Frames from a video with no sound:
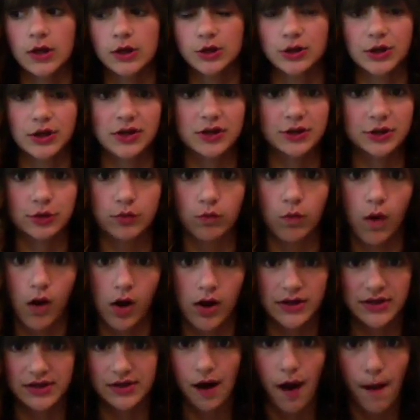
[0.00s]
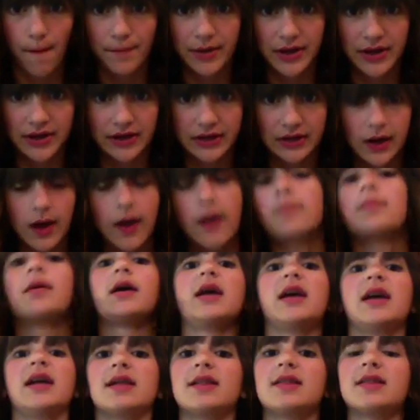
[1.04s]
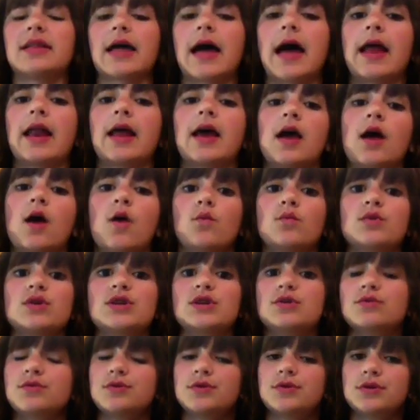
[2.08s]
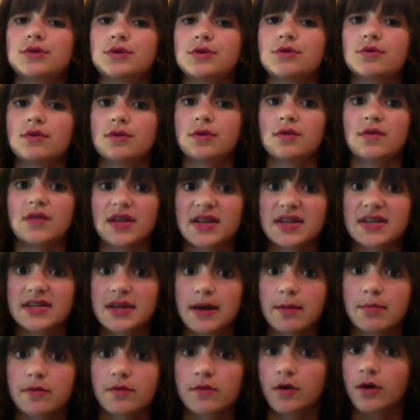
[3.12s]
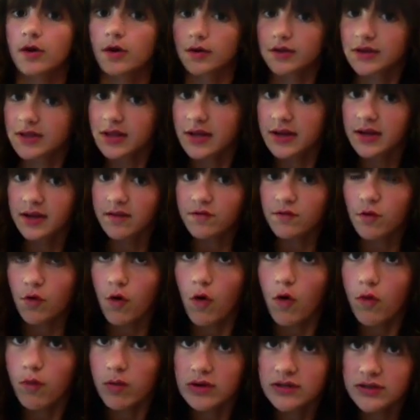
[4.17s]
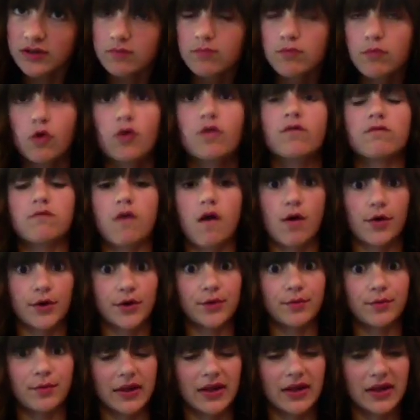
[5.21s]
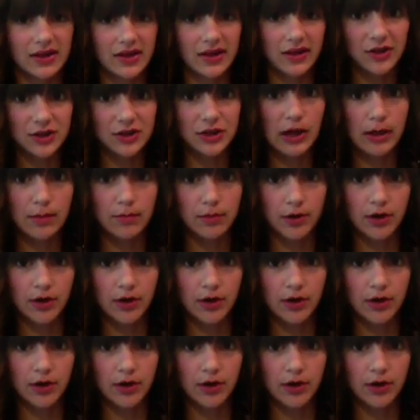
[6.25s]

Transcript: just your wand and not pinning it up is that when you do this type of curl, it's going to give you a whole bunch of more volume, like in the top